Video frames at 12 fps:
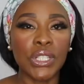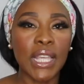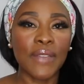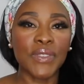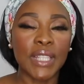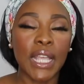to
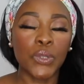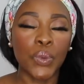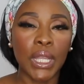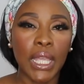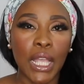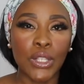have sex
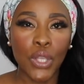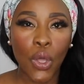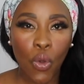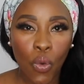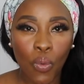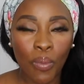when he gets
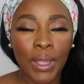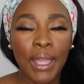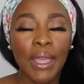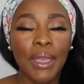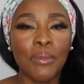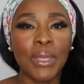home,
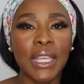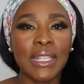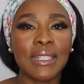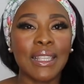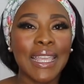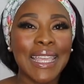
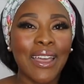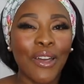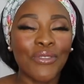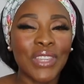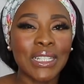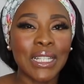because
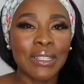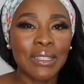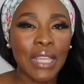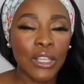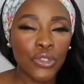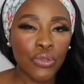of the
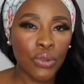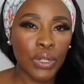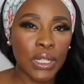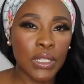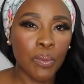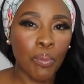
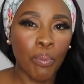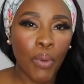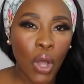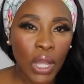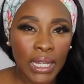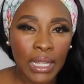testosterone in his
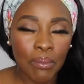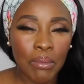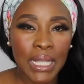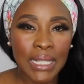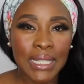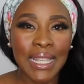body
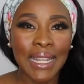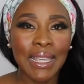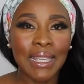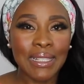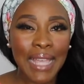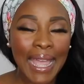means that
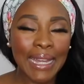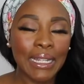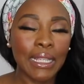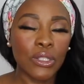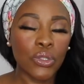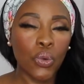he is
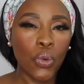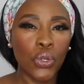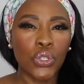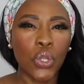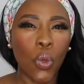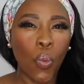handling his
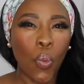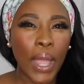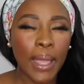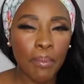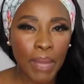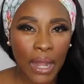cortisol
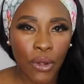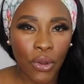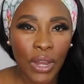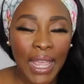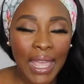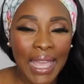way
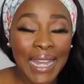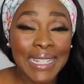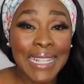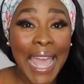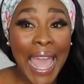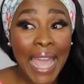better and
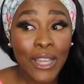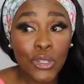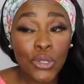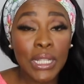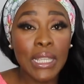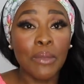is
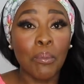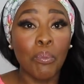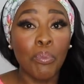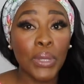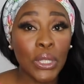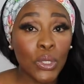actually
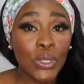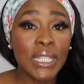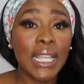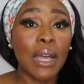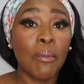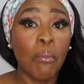
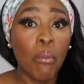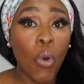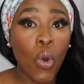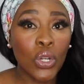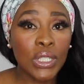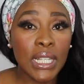building up
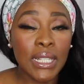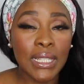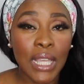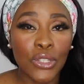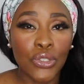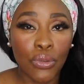more
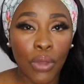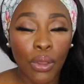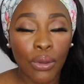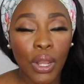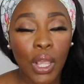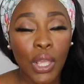testosterone.